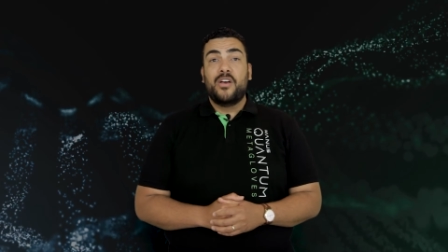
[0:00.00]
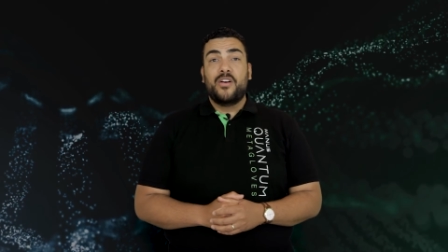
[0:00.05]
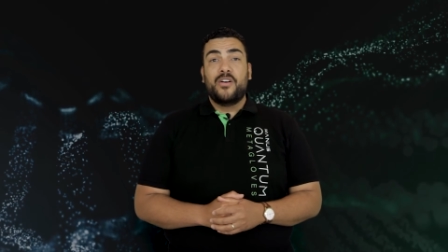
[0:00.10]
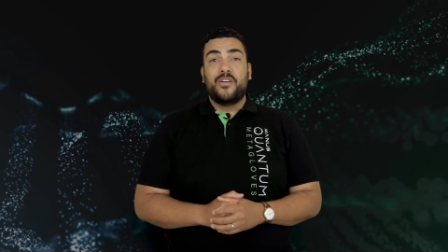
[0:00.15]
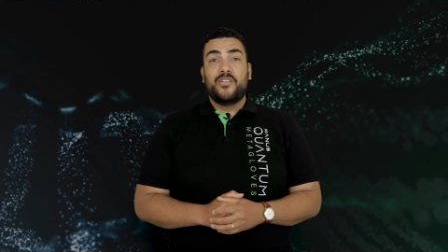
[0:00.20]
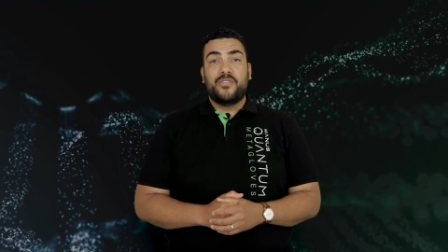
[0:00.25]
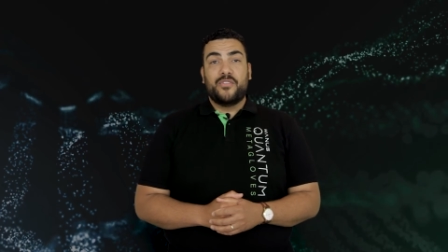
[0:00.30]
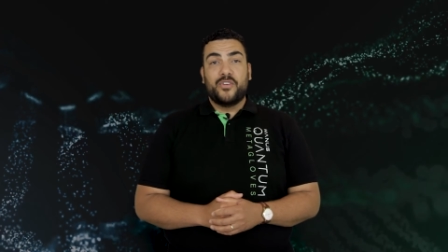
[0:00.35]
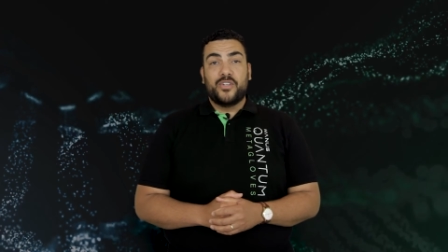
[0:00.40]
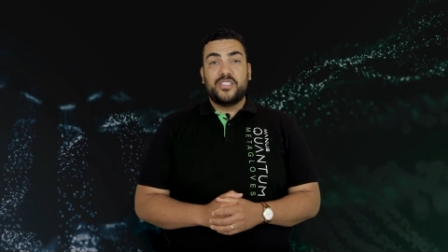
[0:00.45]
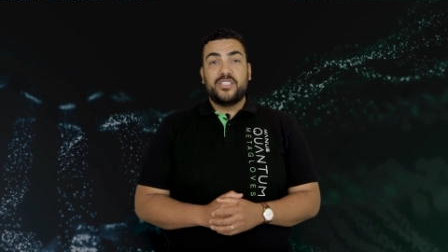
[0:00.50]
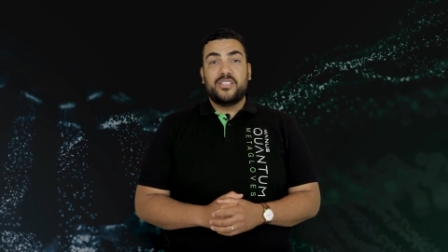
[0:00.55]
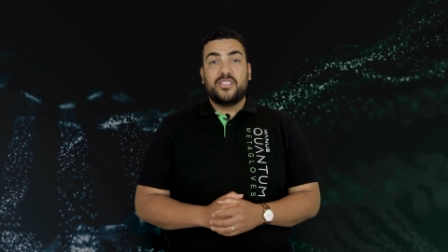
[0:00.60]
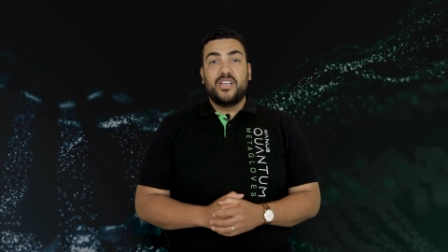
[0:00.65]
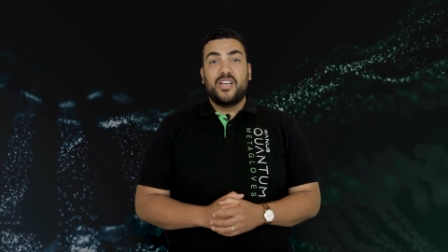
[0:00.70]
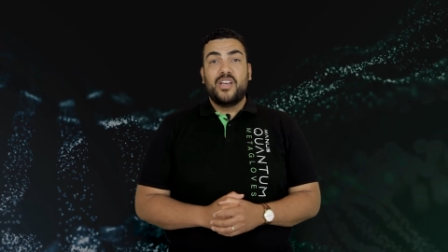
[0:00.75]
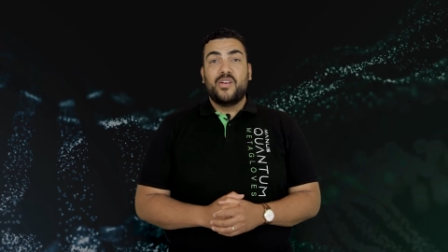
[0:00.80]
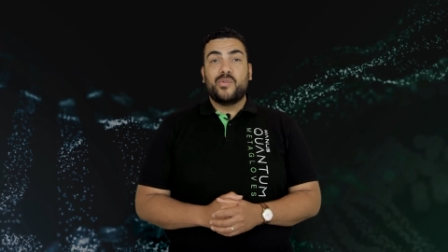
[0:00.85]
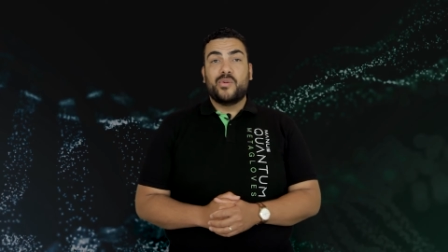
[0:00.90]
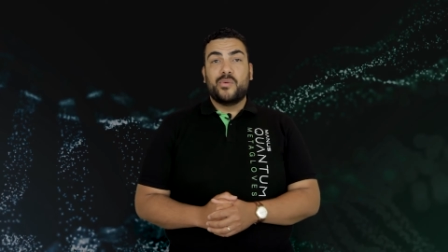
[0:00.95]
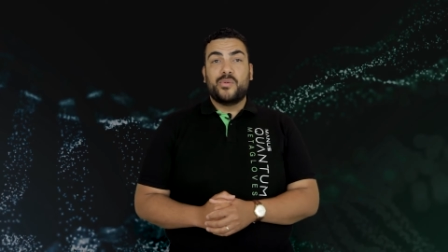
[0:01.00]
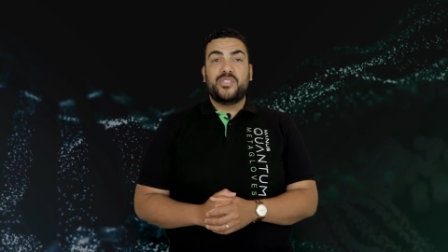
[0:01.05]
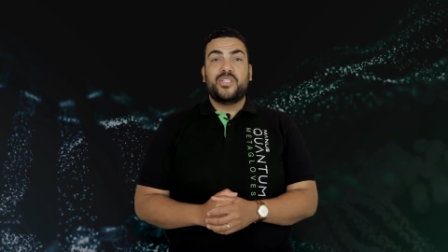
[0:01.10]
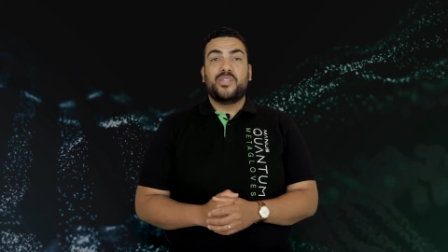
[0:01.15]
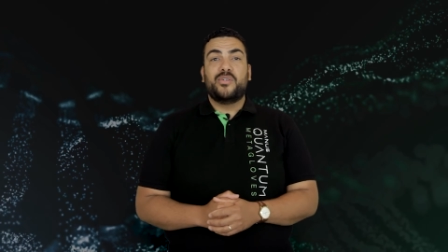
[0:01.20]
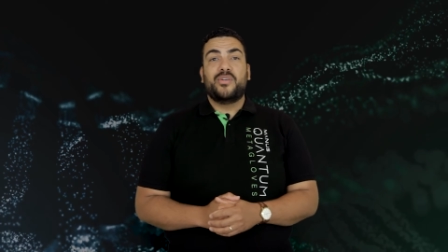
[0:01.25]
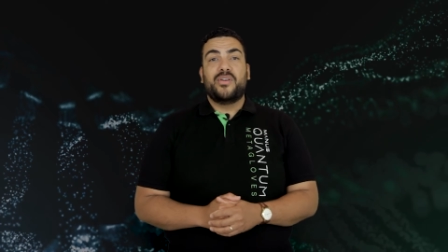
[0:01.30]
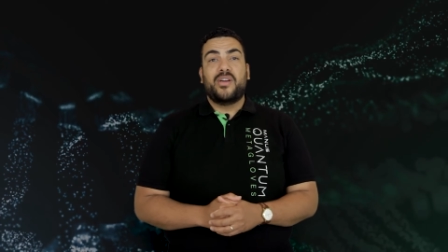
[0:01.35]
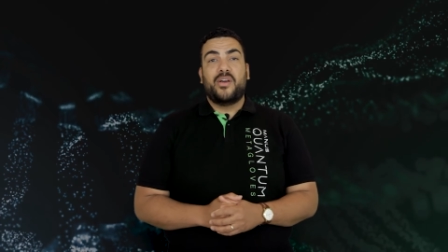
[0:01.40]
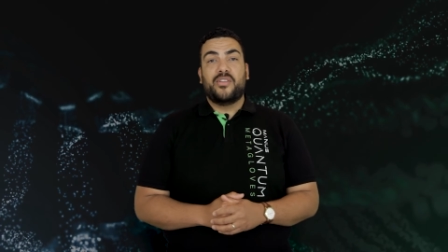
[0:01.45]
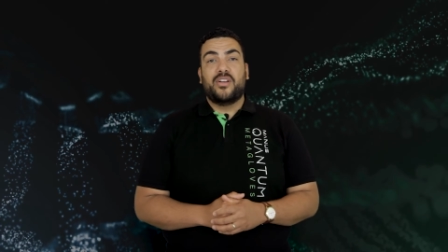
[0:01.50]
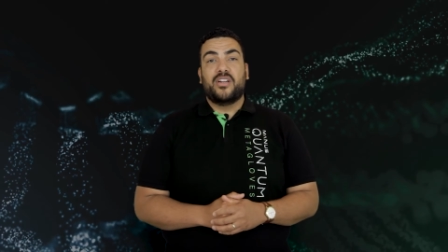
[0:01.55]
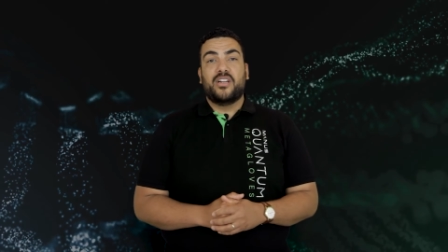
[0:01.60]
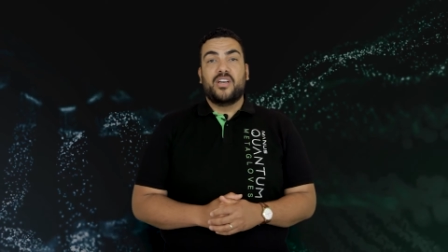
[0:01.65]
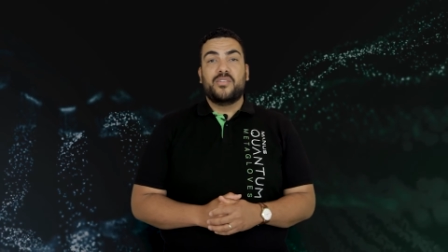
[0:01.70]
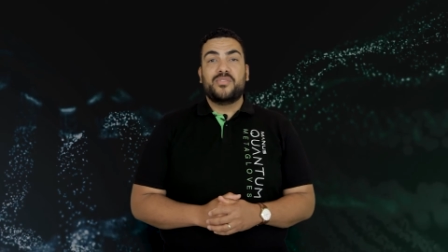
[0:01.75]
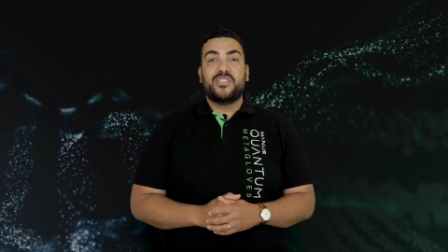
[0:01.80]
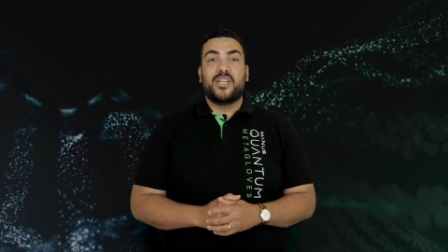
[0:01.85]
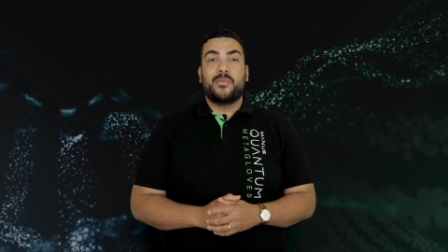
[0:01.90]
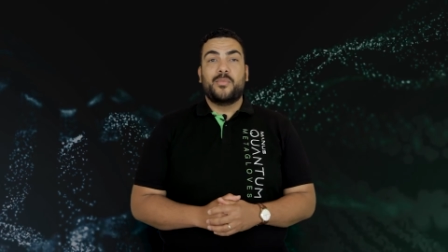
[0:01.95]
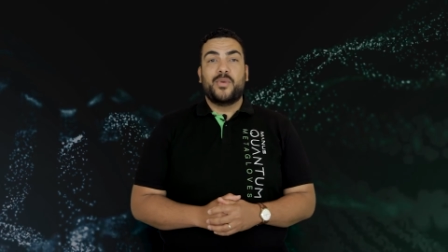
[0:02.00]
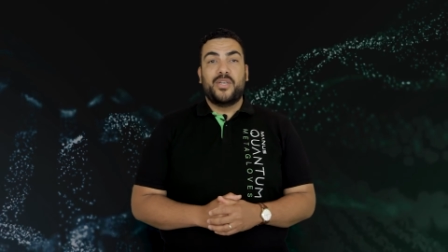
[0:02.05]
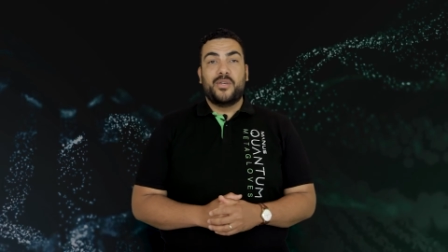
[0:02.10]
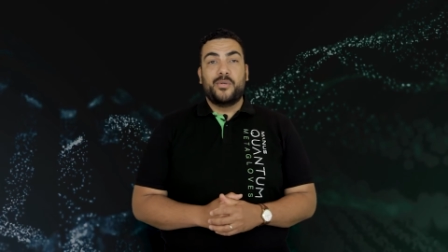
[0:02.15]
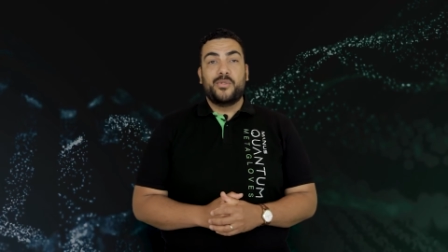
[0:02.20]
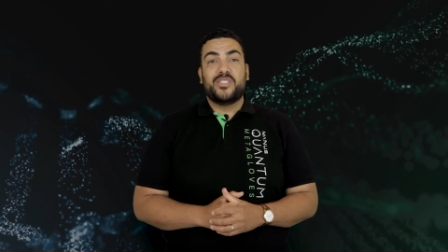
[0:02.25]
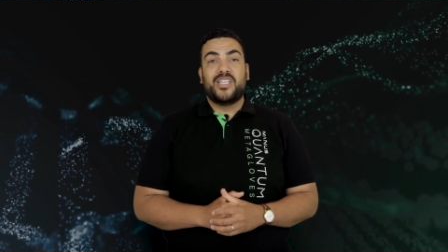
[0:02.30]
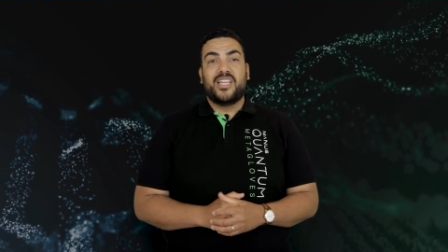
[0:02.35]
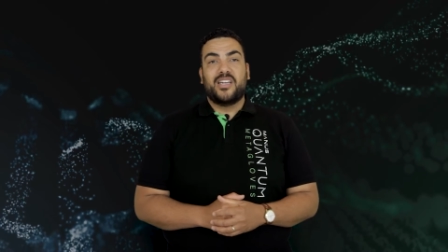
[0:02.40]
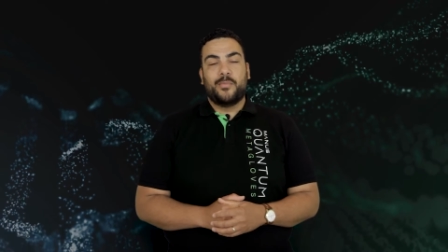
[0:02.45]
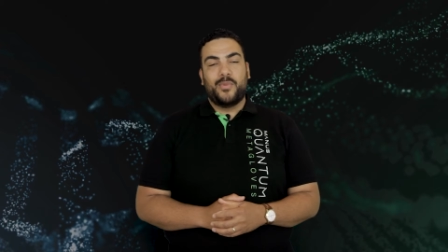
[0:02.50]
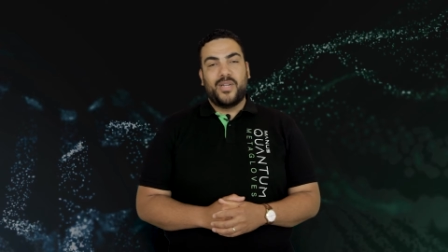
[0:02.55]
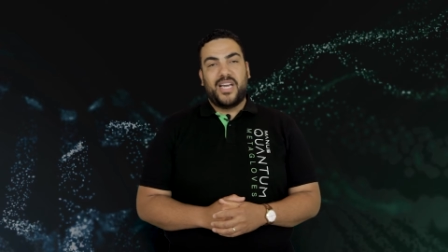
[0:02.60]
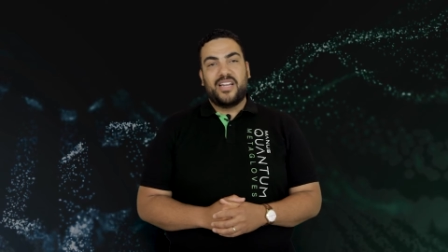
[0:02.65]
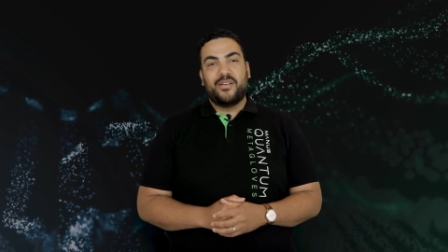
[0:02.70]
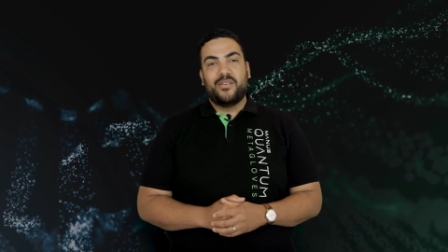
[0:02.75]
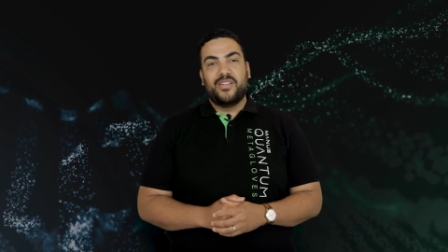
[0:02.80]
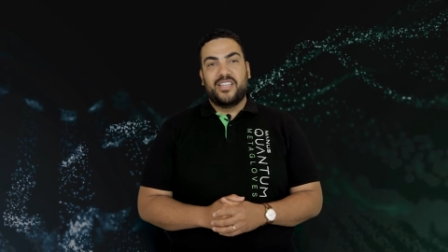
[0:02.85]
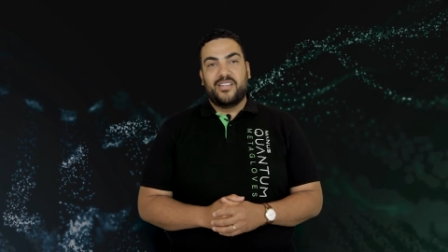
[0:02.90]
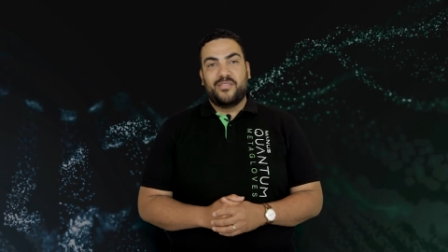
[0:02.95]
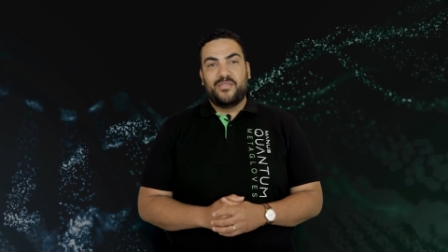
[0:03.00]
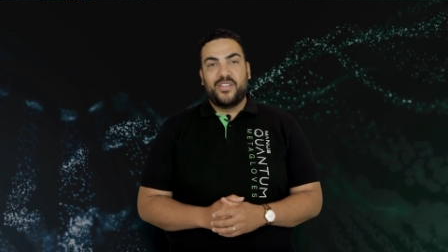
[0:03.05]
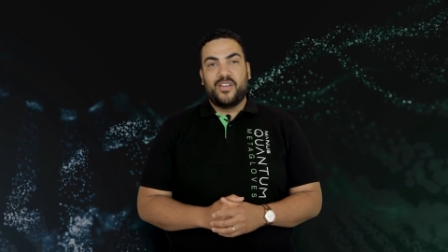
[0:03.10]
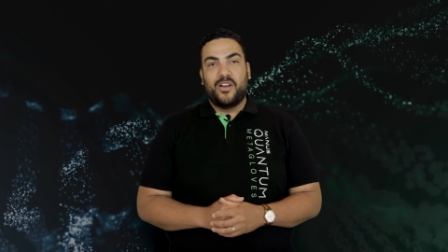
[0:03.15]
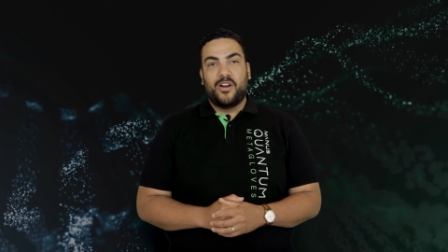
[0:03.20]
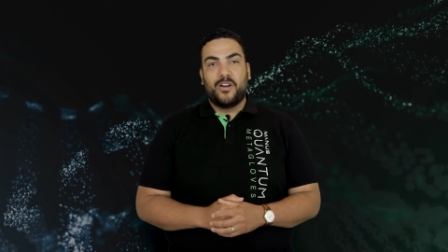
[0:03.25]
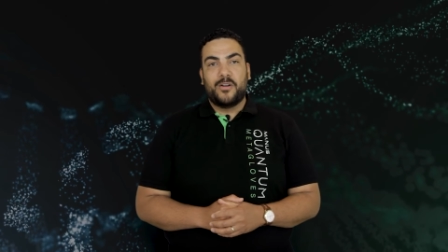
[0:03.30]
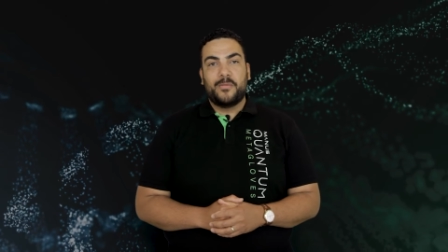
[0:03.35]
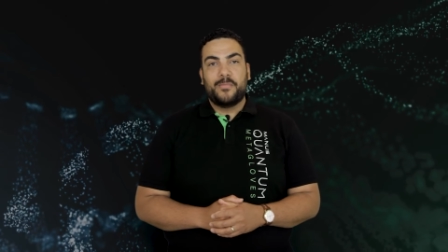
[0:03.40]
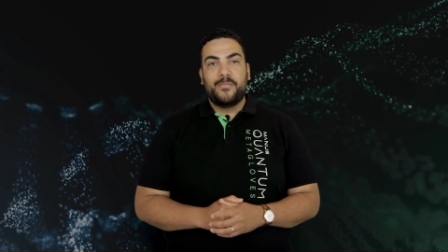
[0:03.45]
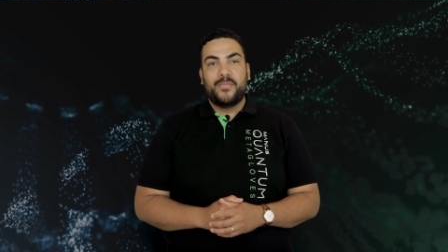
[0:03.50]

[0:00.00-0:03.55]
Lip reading: First, we will show you how the gloves can be used and applied in VR.